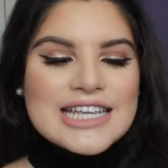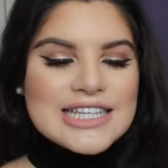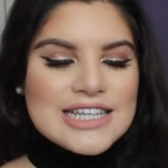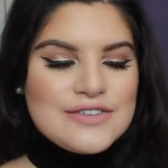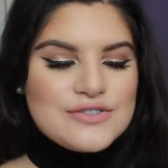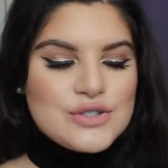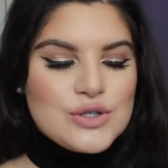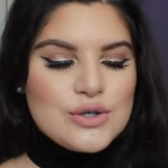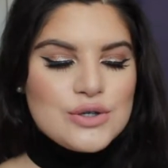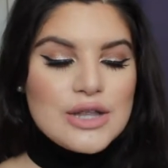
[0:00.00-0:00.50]
It
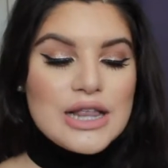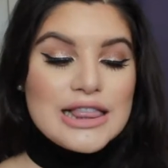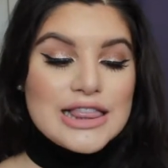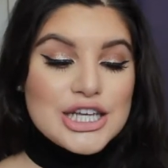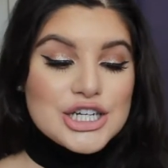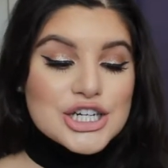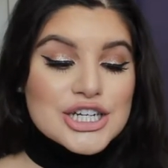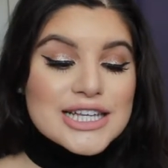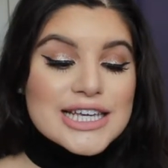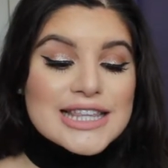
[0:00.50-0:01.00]
gives you
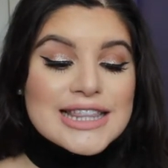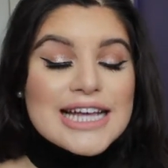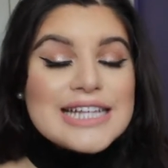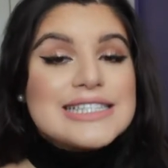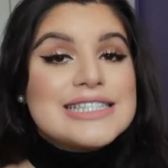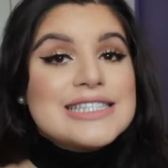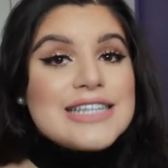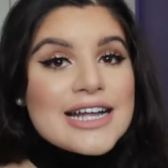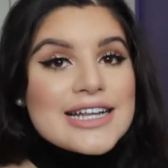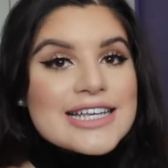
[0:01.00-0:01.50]
literally
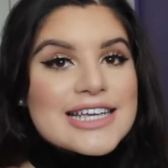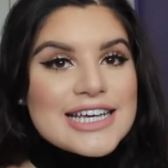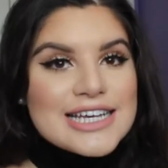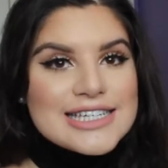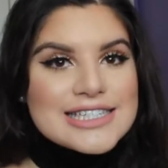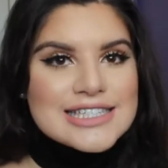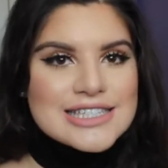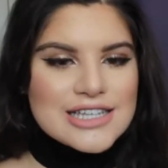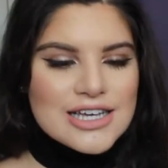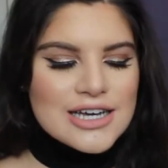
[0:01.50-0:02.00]
that
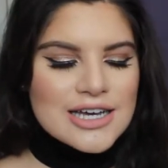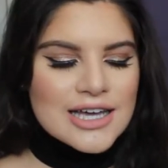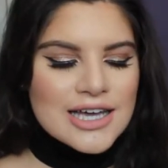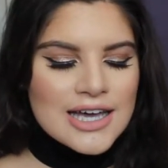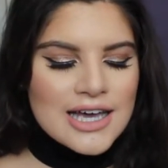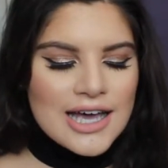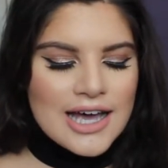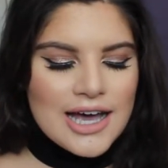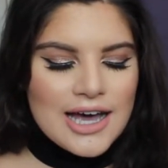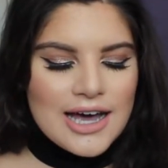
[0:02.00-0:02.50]
sun-kissed look.